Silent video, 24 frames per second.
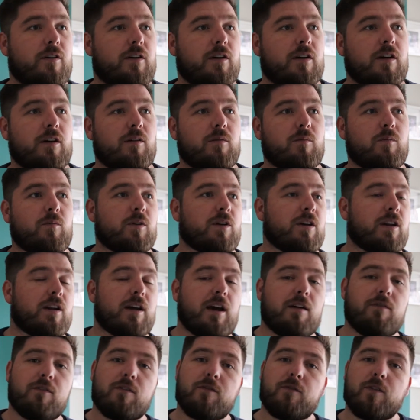we're going to
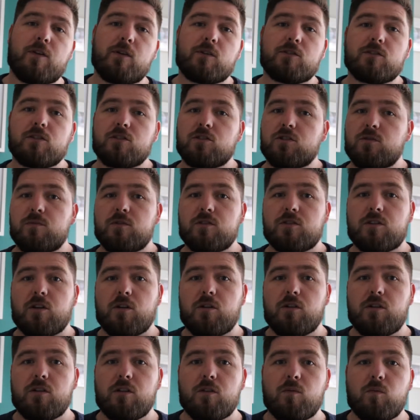have a focus on something that's
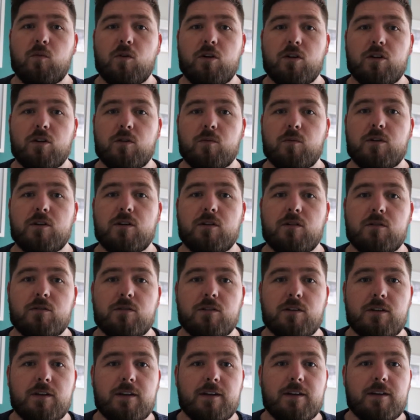going on in the wider world,